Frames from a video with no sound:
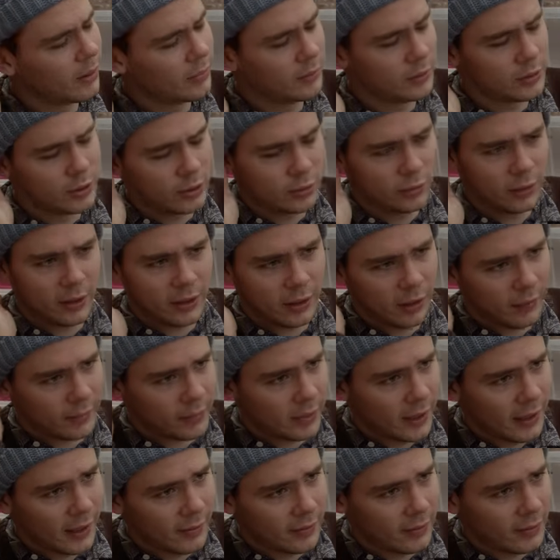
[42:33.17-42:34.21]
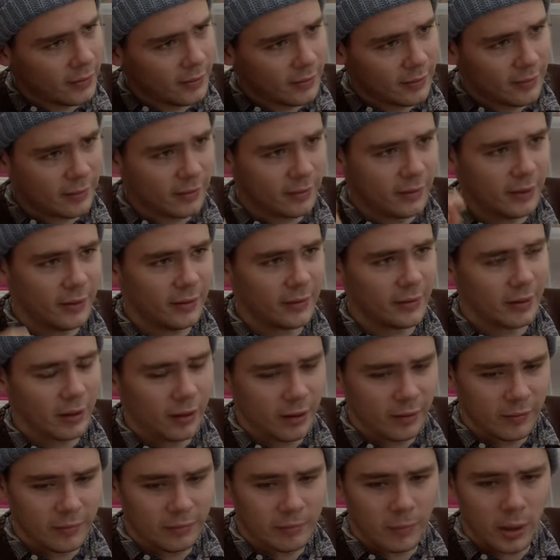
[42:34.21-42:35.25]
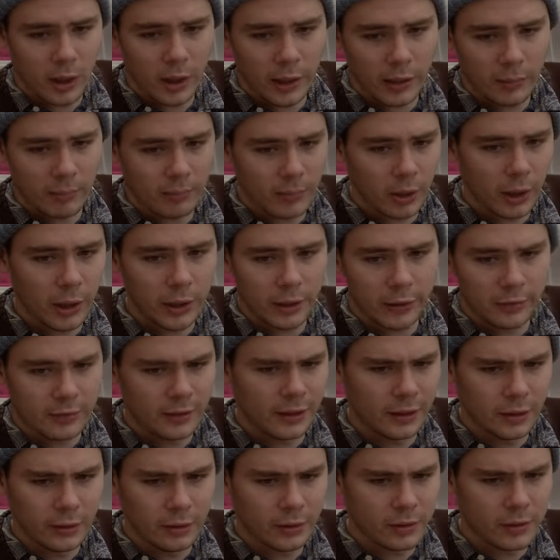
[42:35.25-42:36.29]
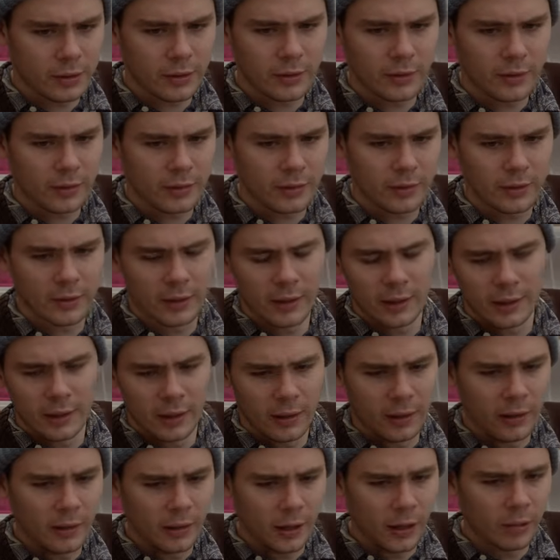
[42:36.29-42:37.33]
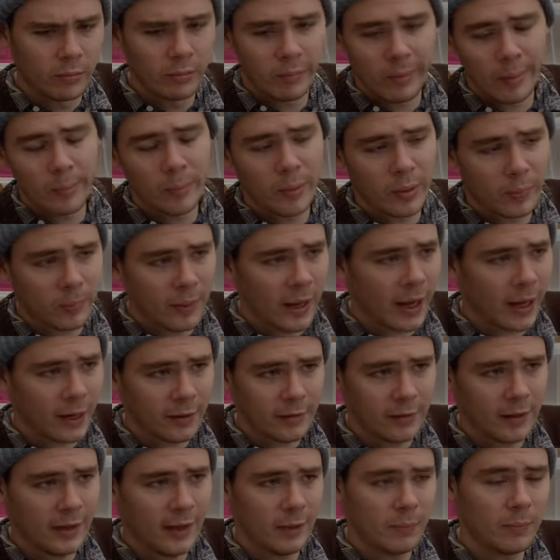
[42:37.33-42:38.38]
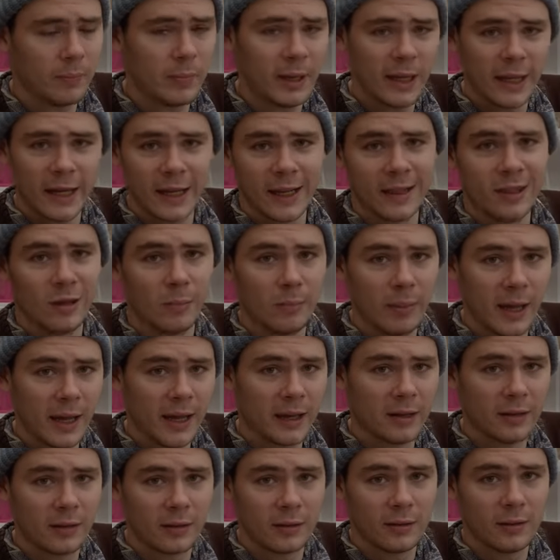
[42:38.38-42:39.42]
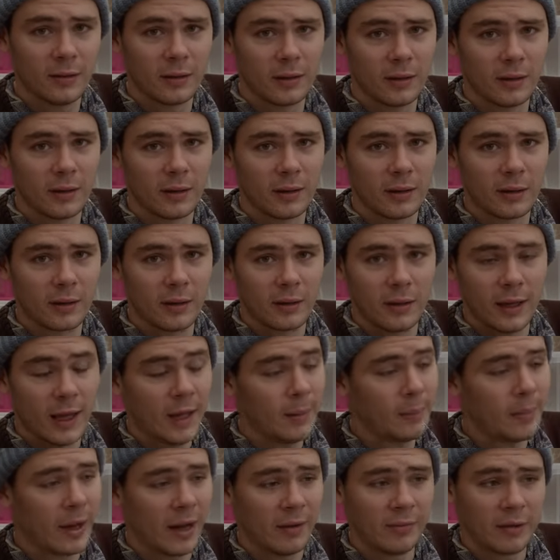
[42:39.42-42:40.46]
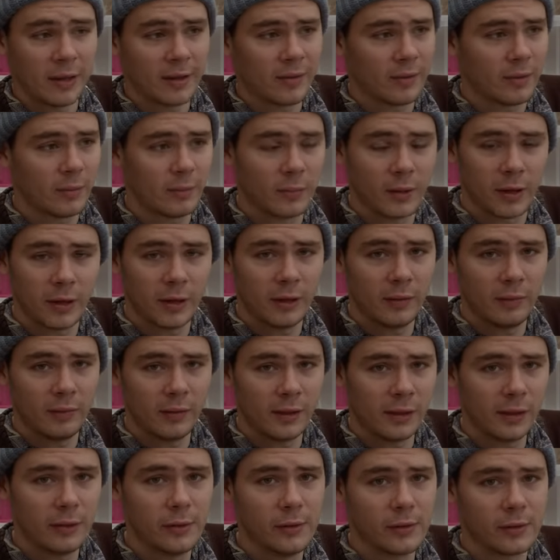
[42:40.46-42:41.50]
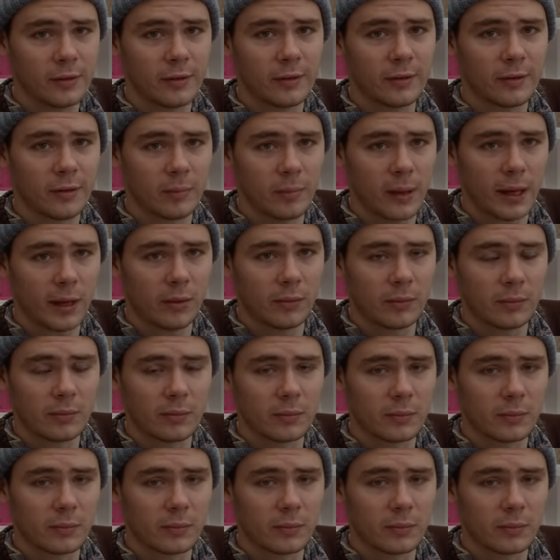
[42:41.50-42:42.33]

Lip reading: shortly after I had these kind of minor delusions, I remembered back to him being in the bed and him having some kind of delusions about